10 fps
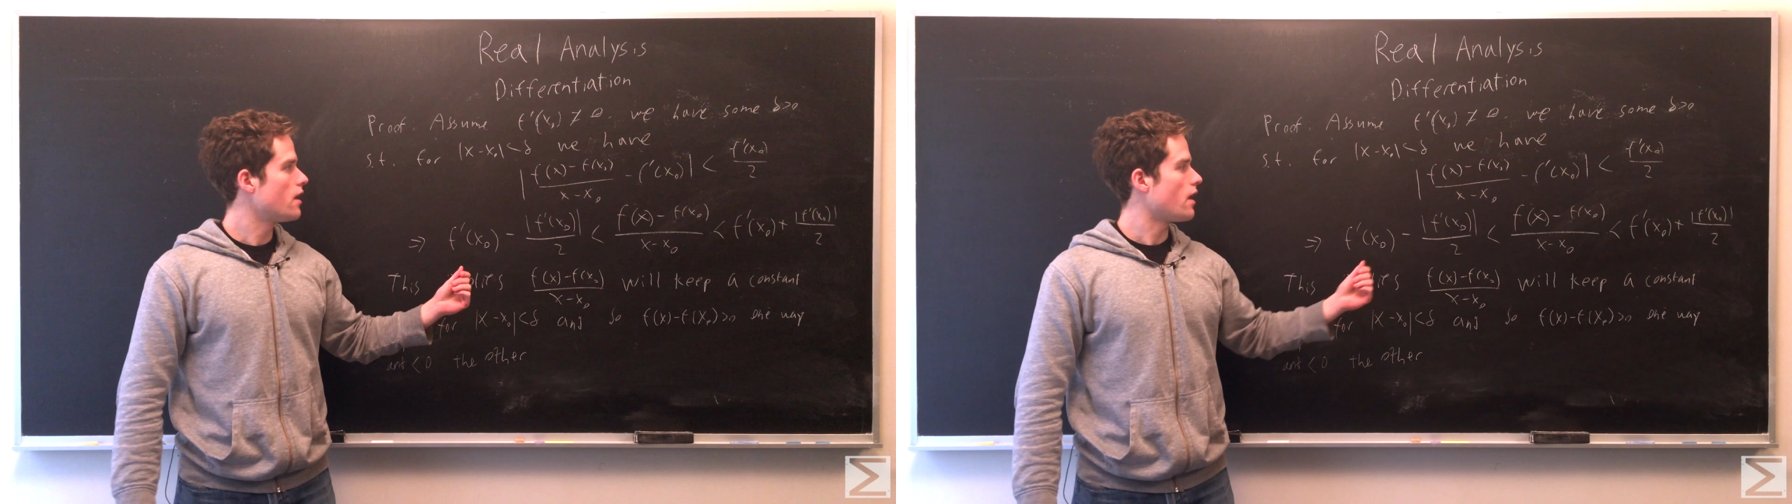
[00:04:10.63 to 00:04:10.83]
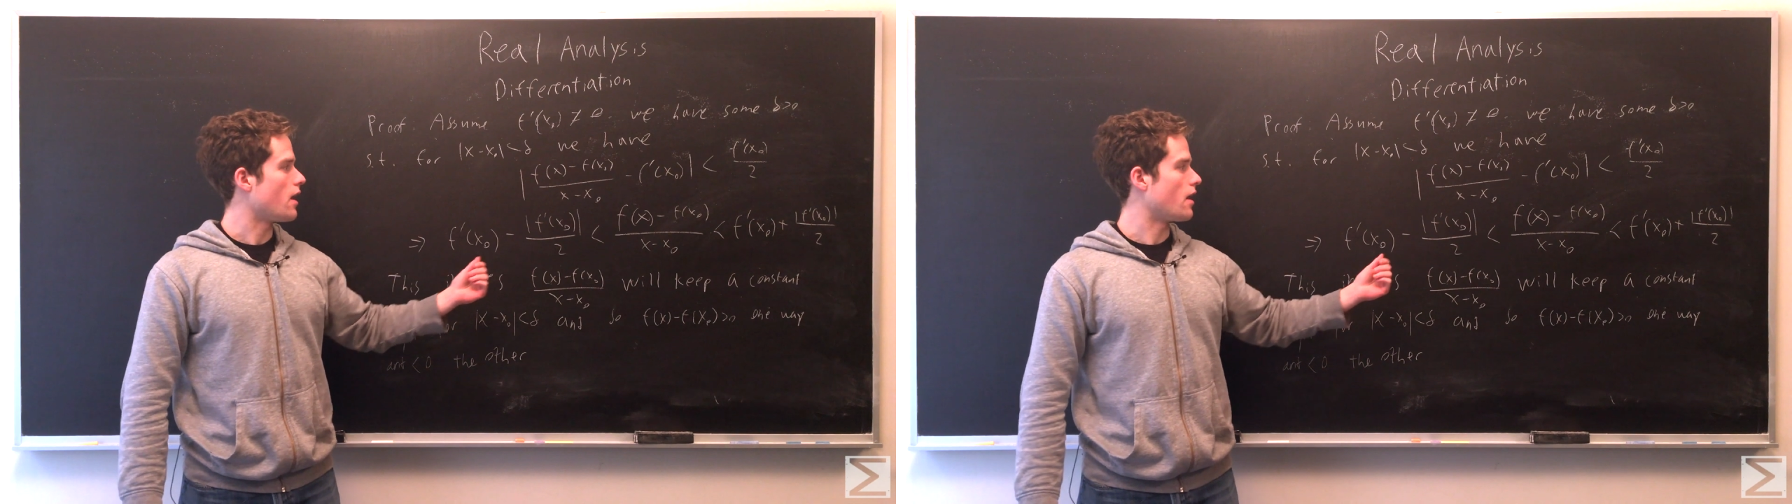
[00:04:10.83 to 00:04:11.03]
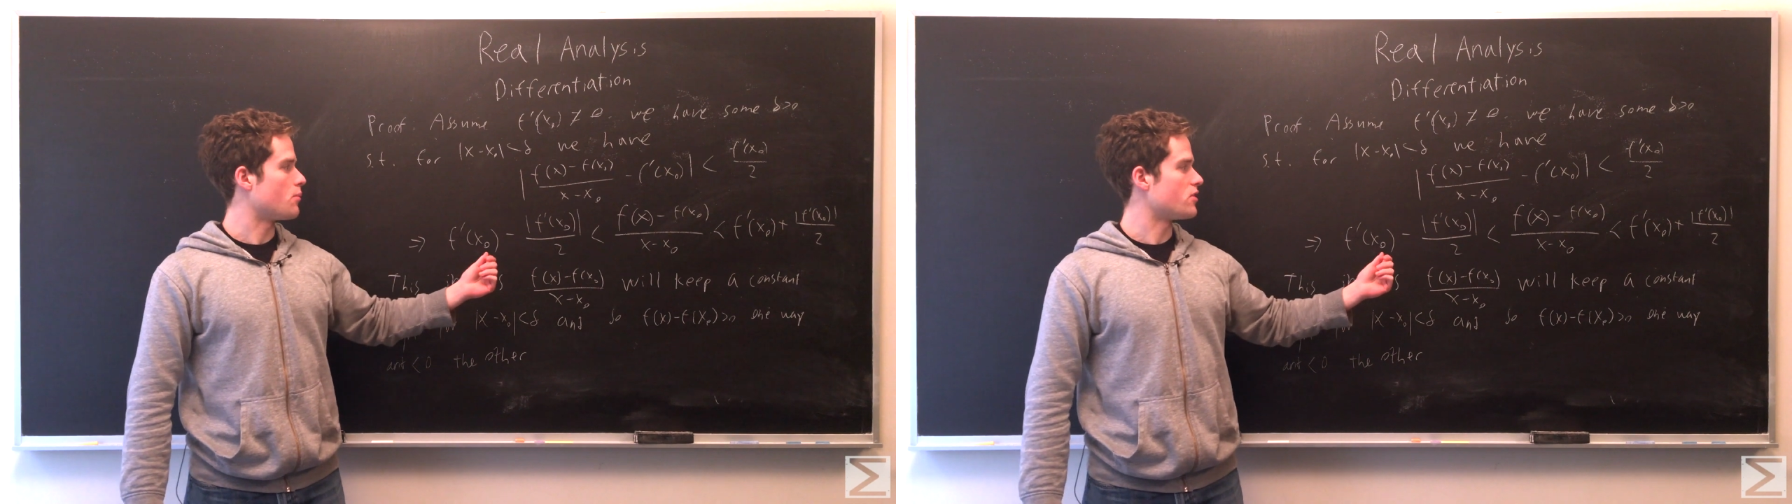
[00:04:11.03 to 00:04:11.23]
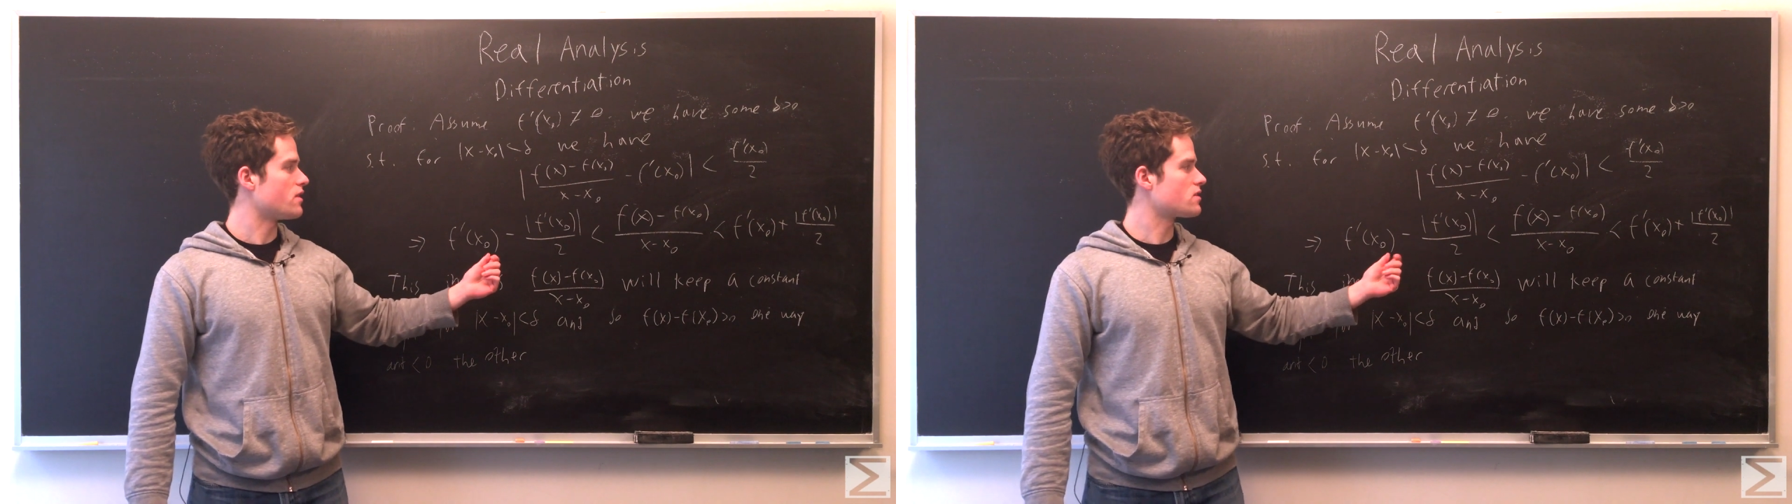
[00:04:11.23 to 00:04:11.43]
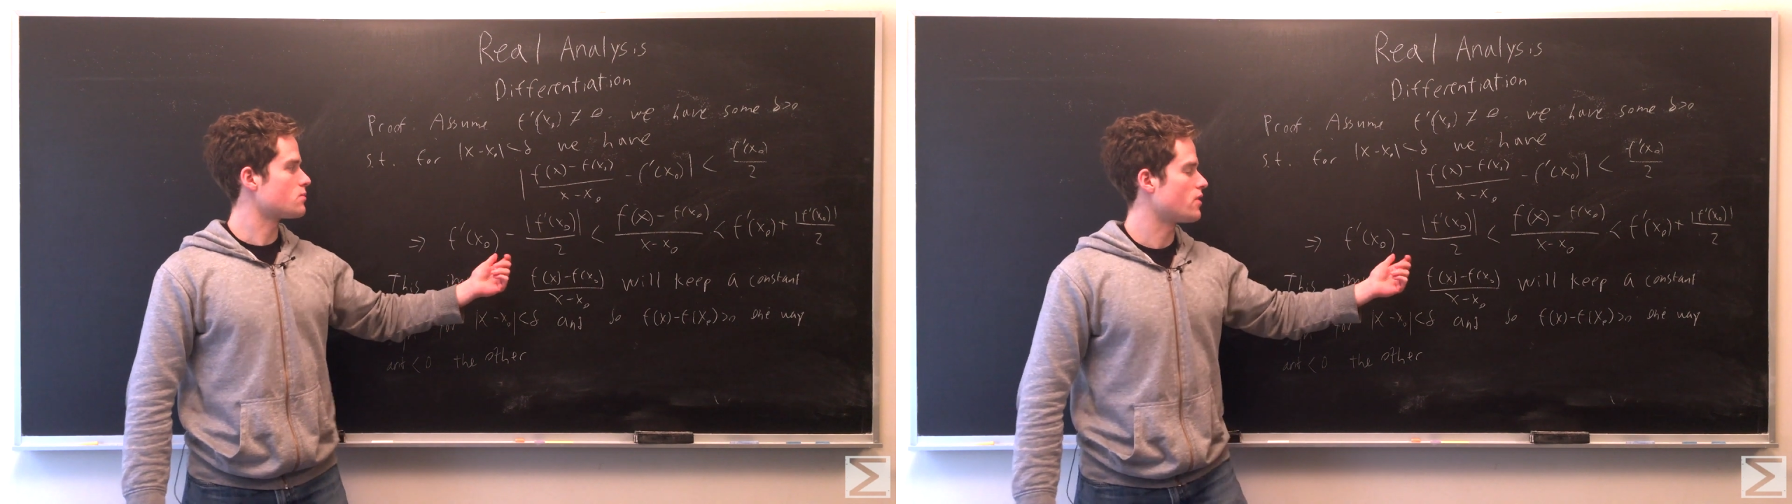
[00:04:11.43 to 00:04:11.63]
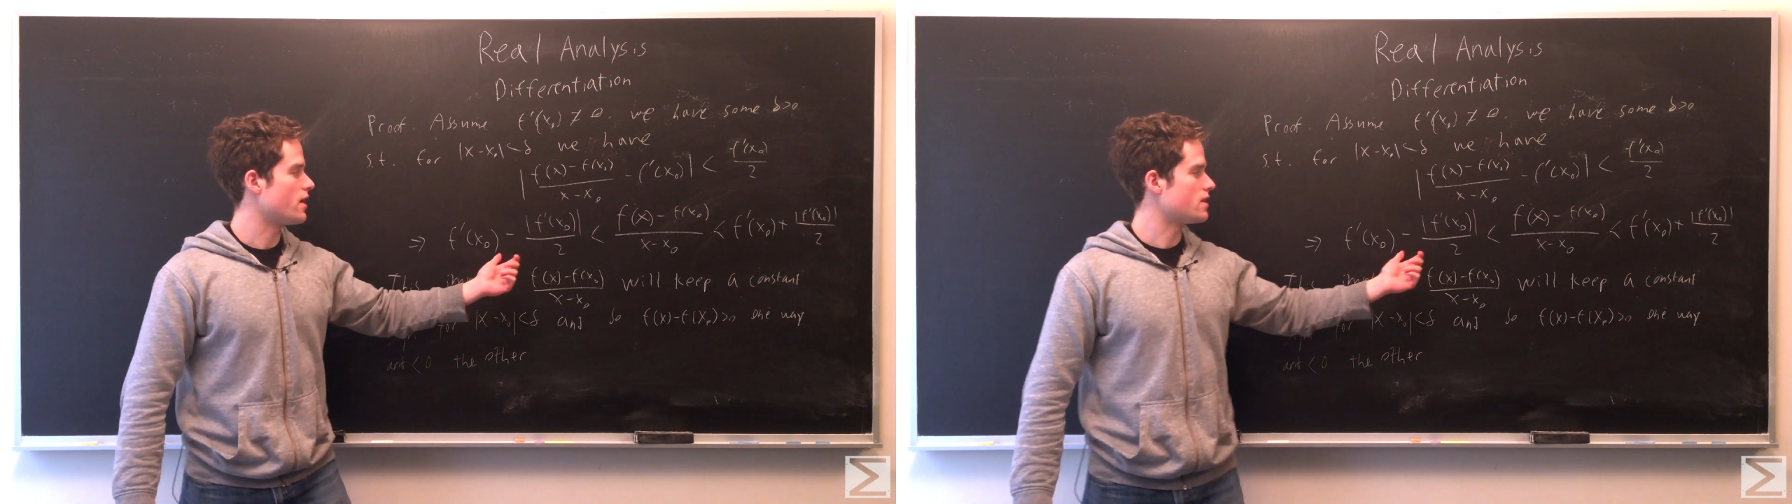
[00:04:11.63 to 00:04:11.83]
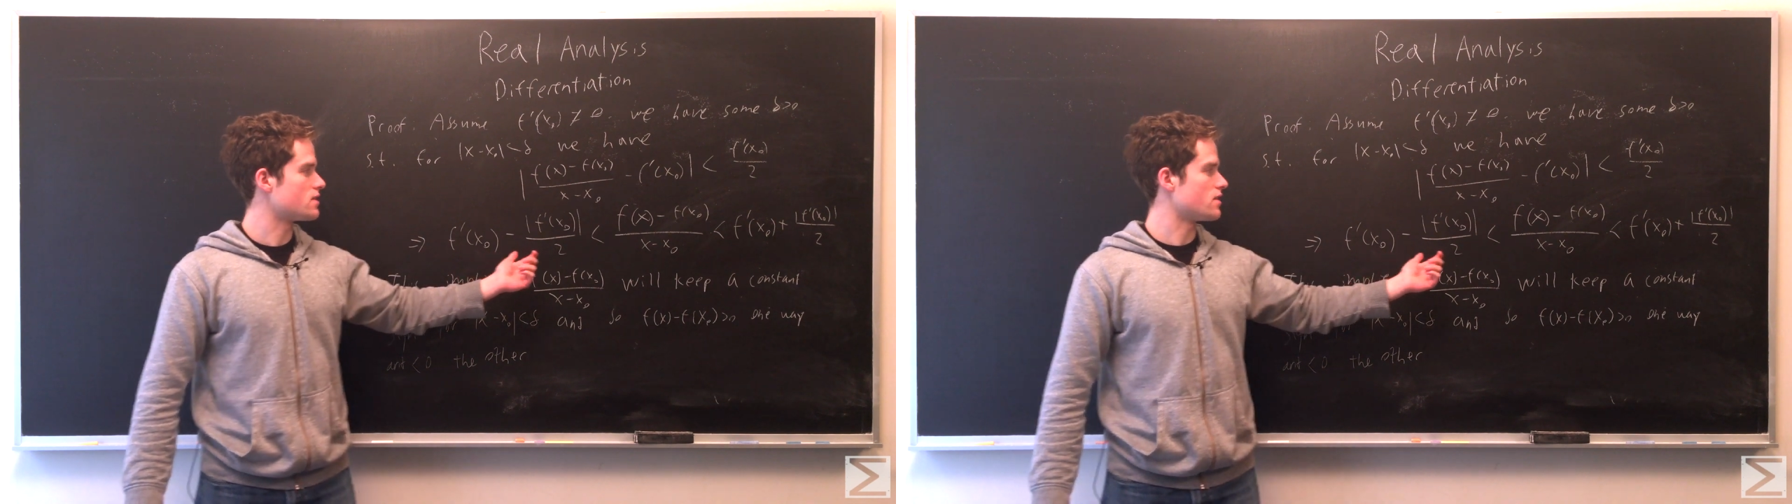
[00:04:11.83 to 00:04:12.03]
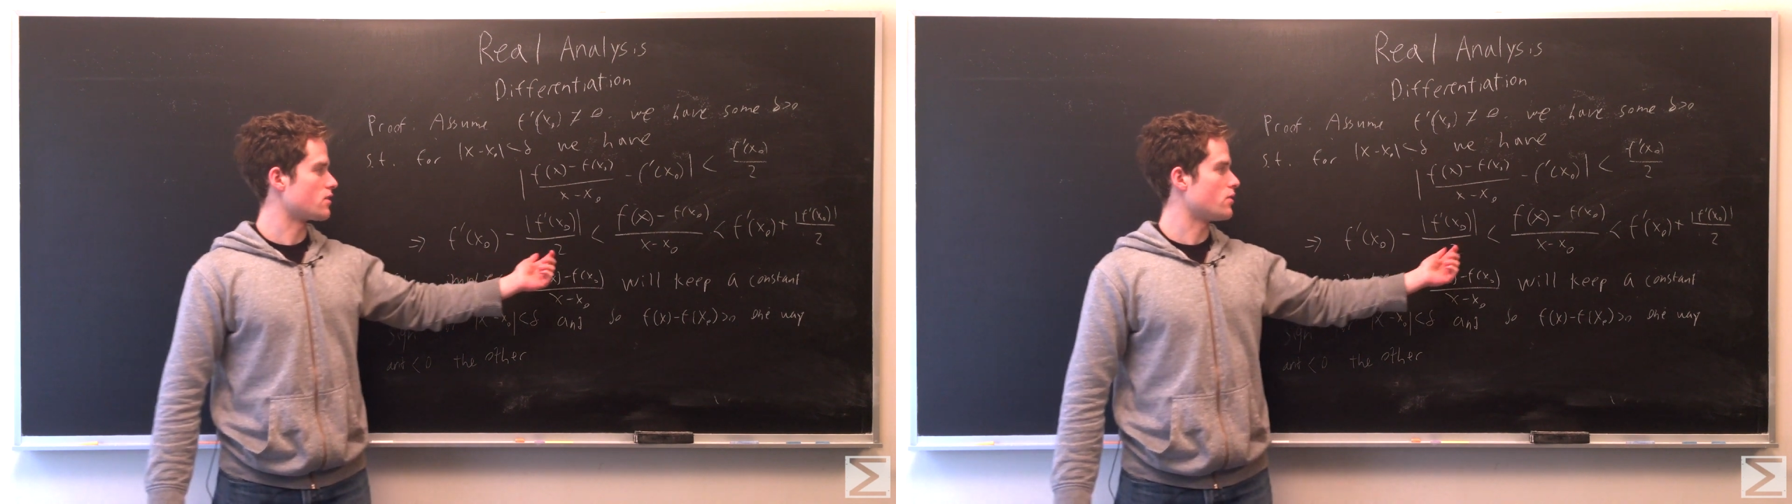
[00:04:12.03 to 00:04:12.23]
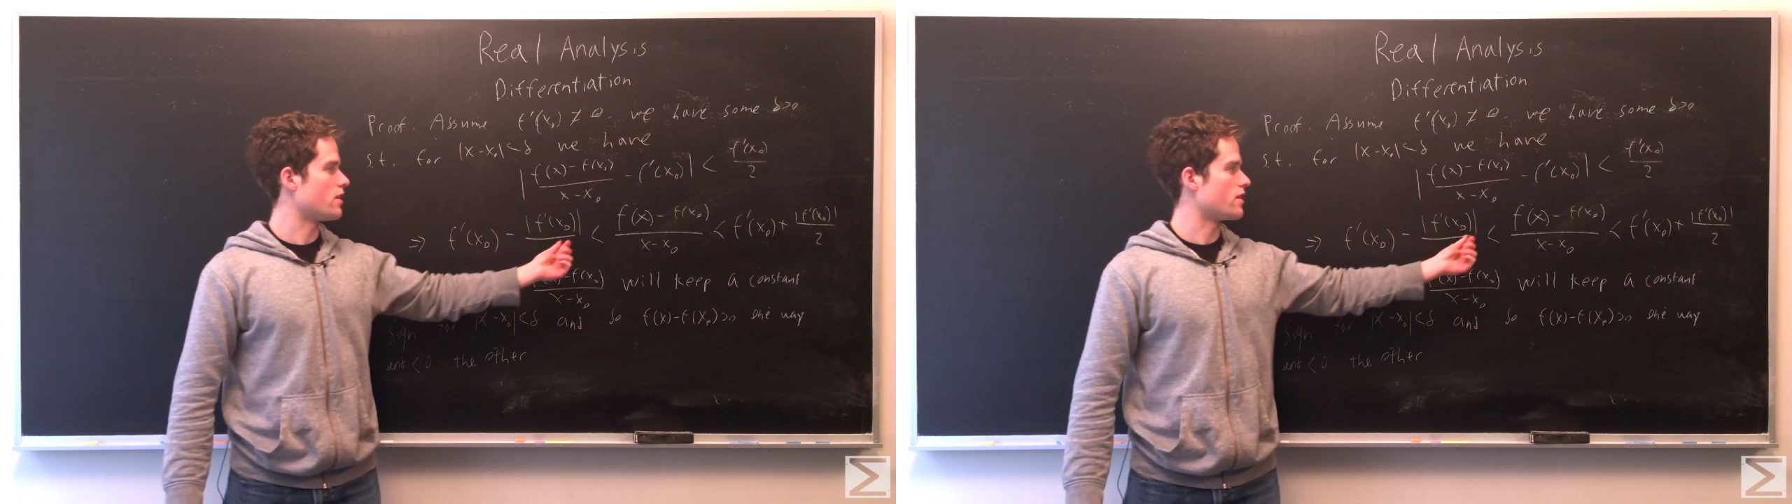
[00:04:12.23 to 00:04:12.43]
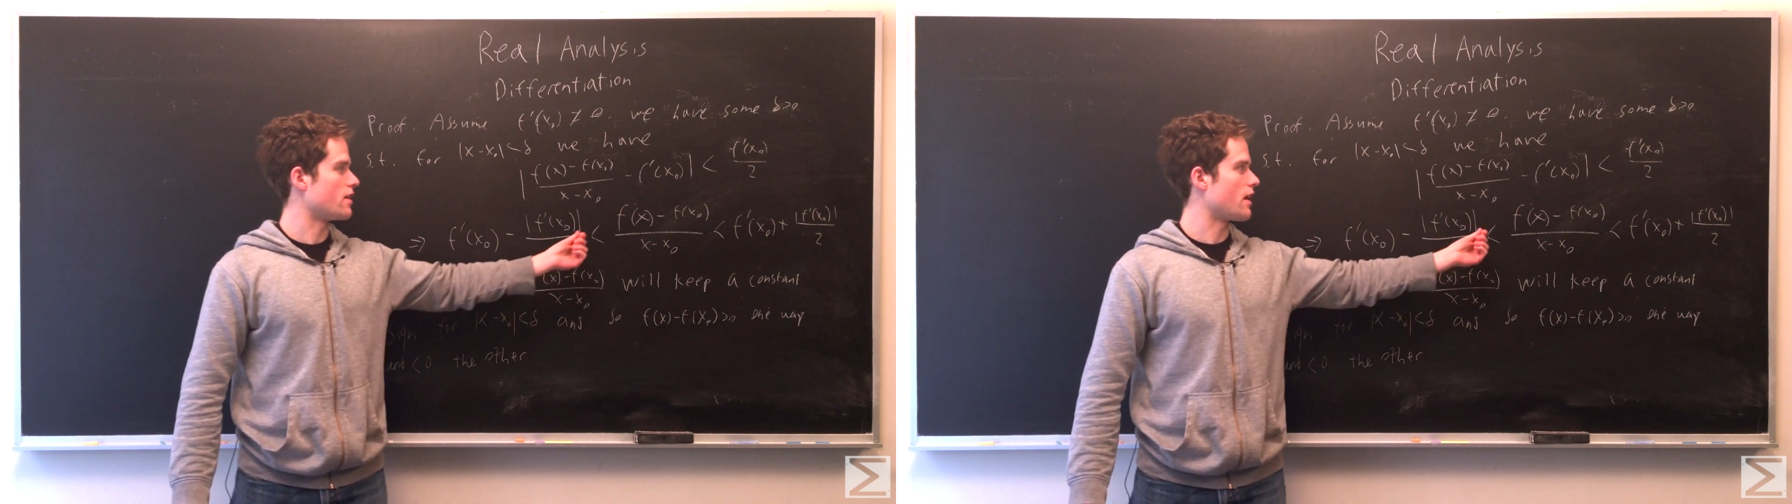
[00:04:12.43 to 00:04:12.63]
Uh, but this implies an
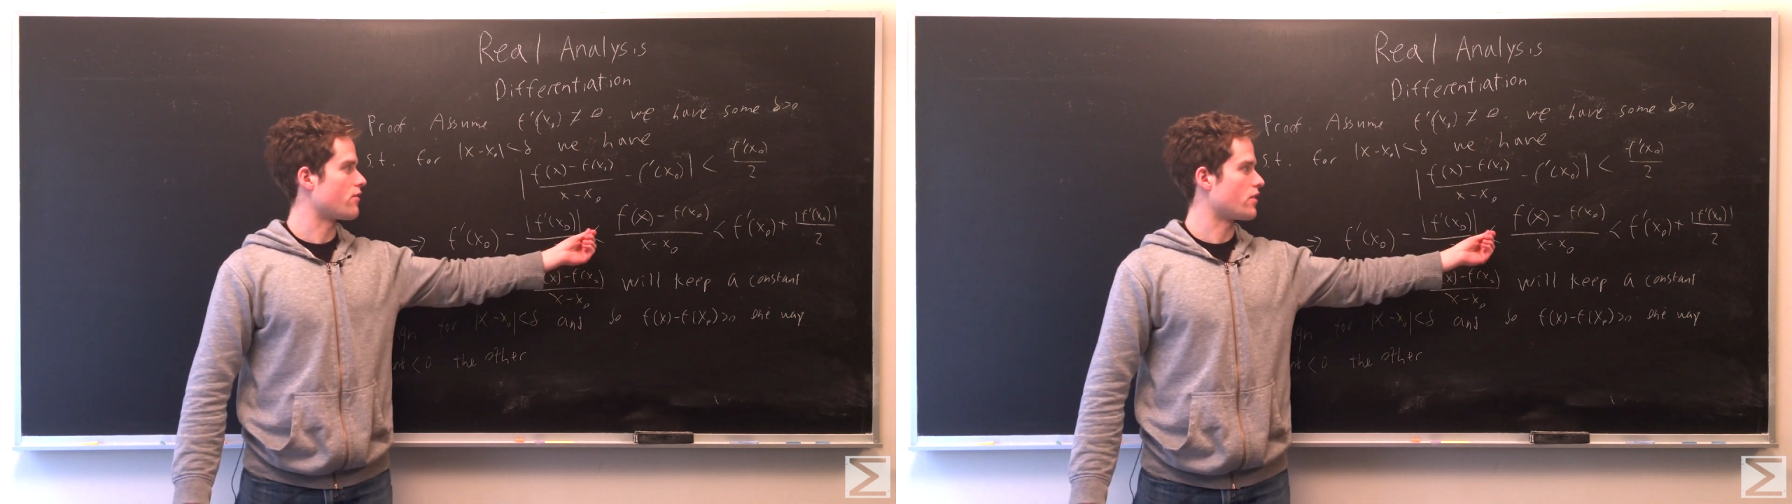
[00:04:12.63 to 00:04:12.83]
equality f,